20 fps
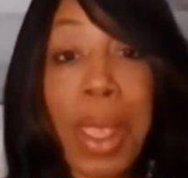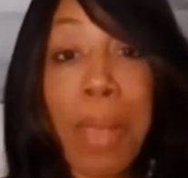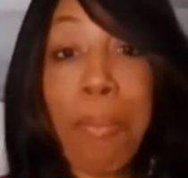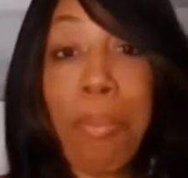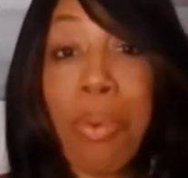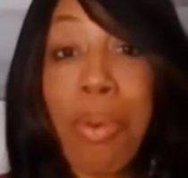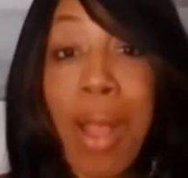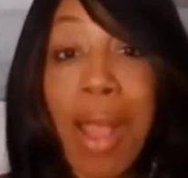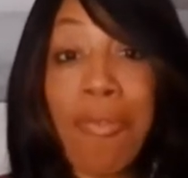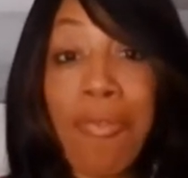and
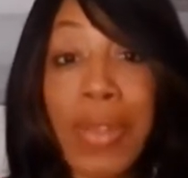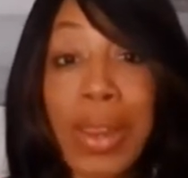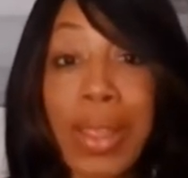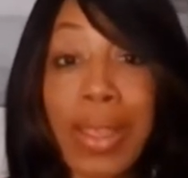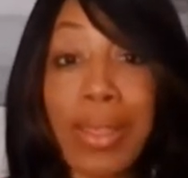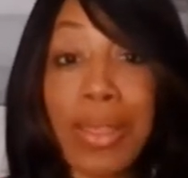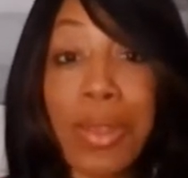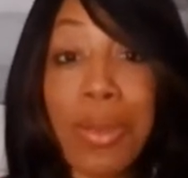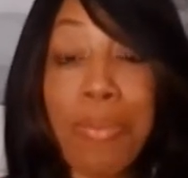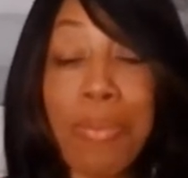profit
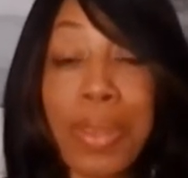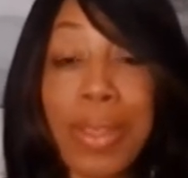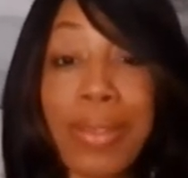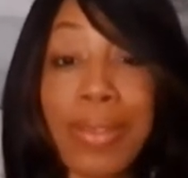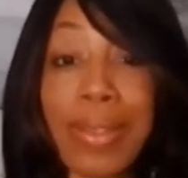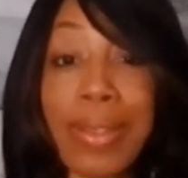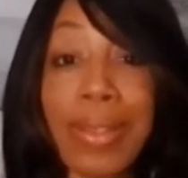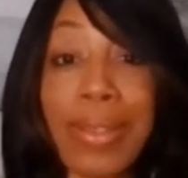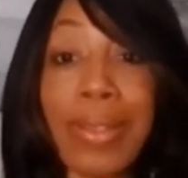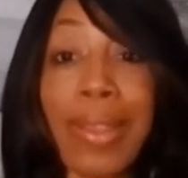in their
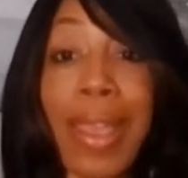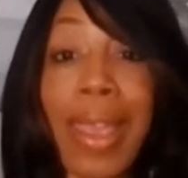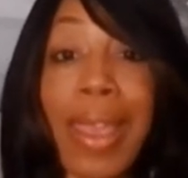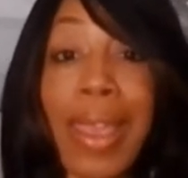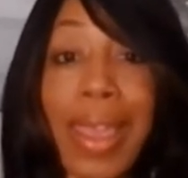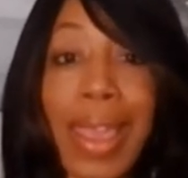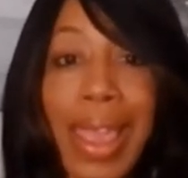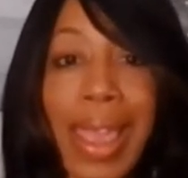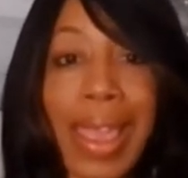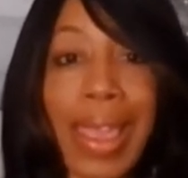business
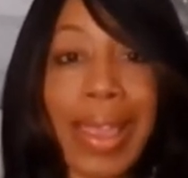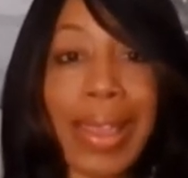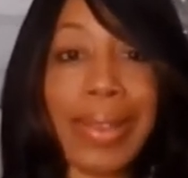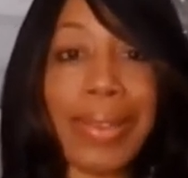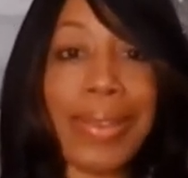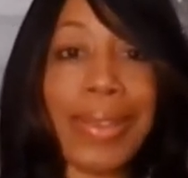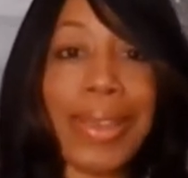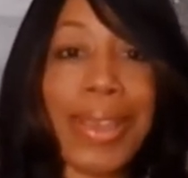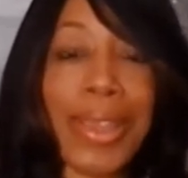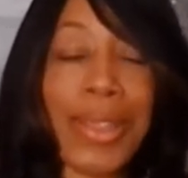
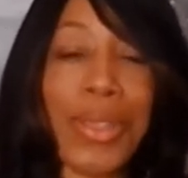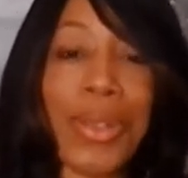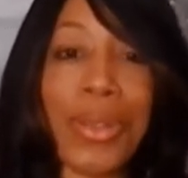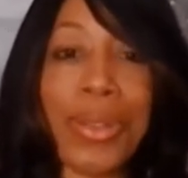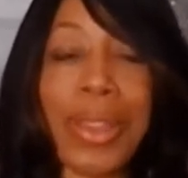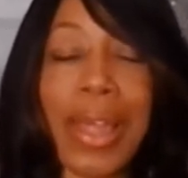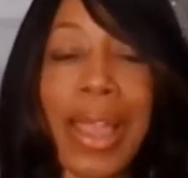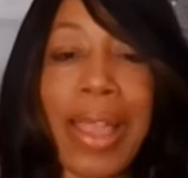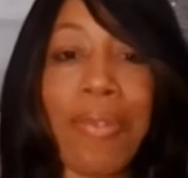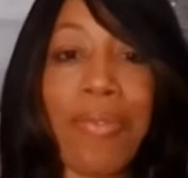and in their
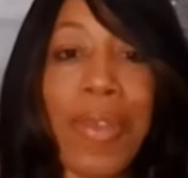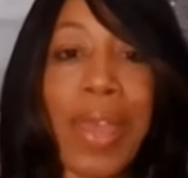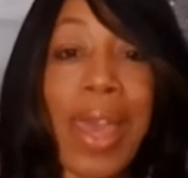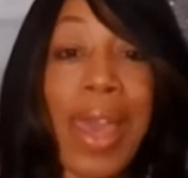life.